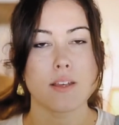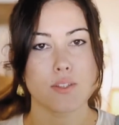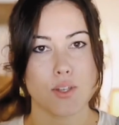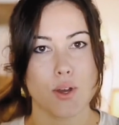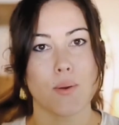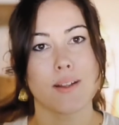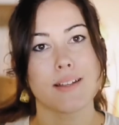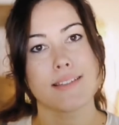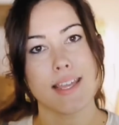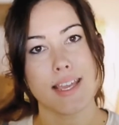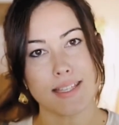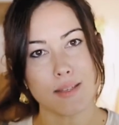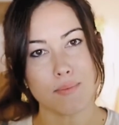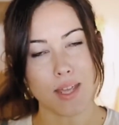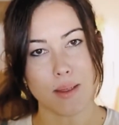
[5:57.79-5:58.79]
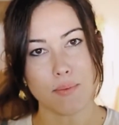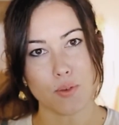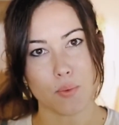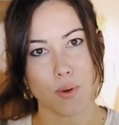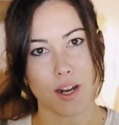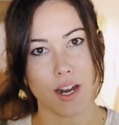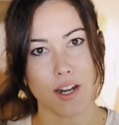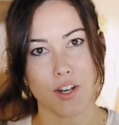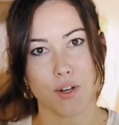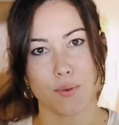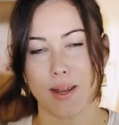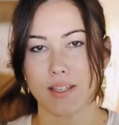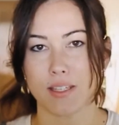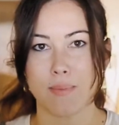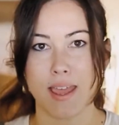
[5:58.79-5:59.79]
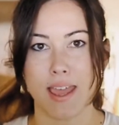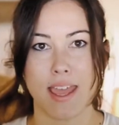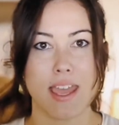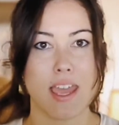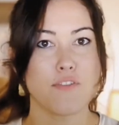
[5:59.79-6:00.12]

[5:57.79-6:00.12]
So take some time to work on your resume.